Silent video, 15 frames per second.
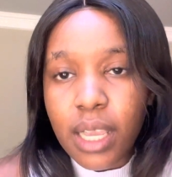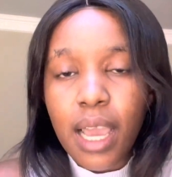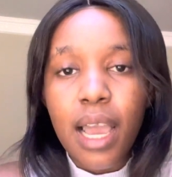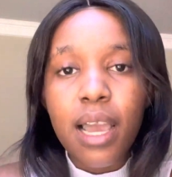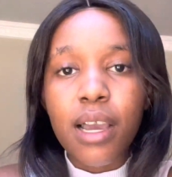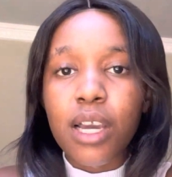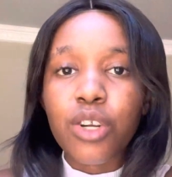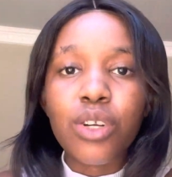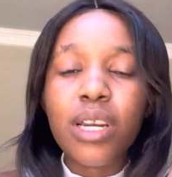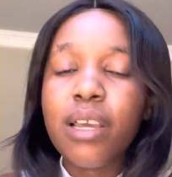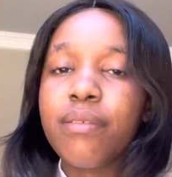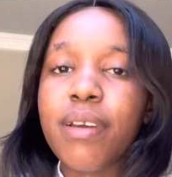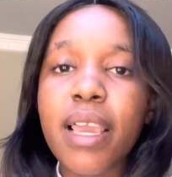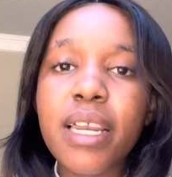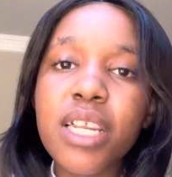I don't
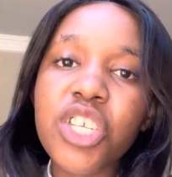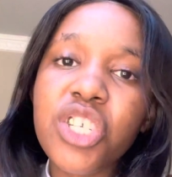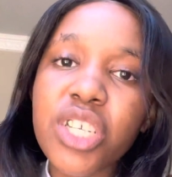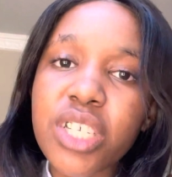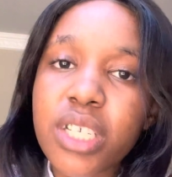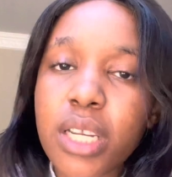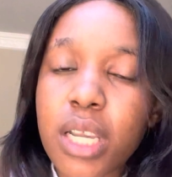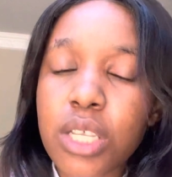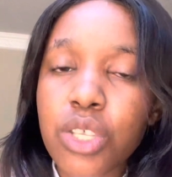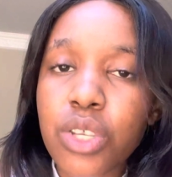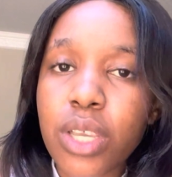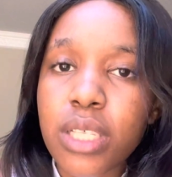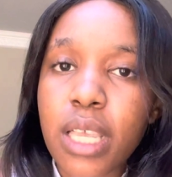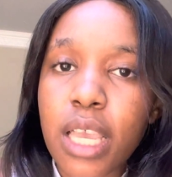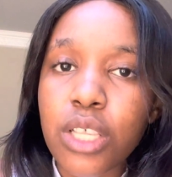have any chit chat
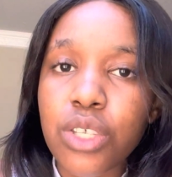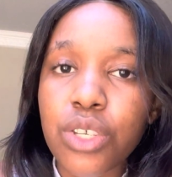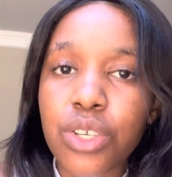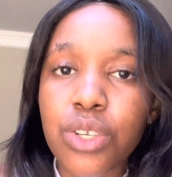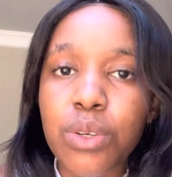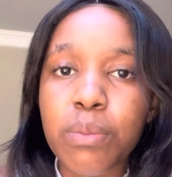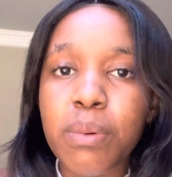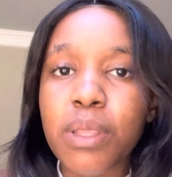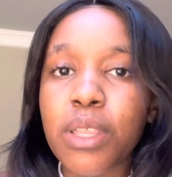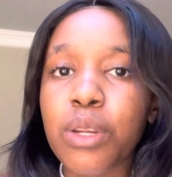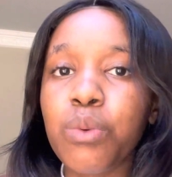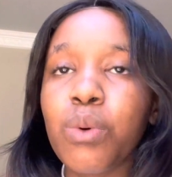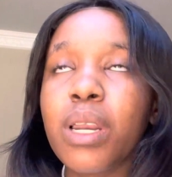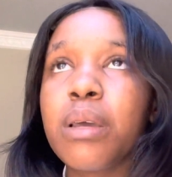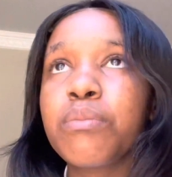to say to you, but then
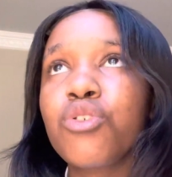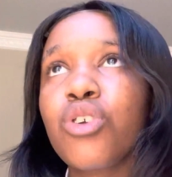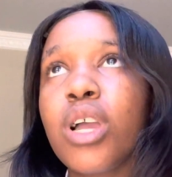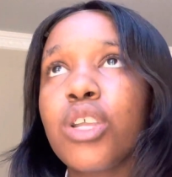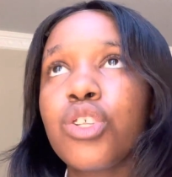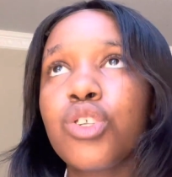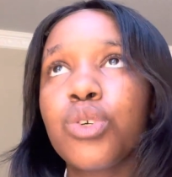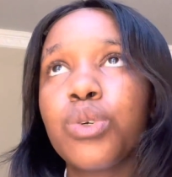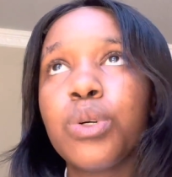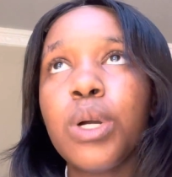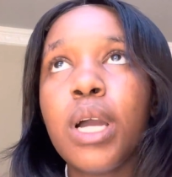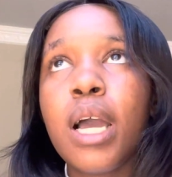what I'm trying to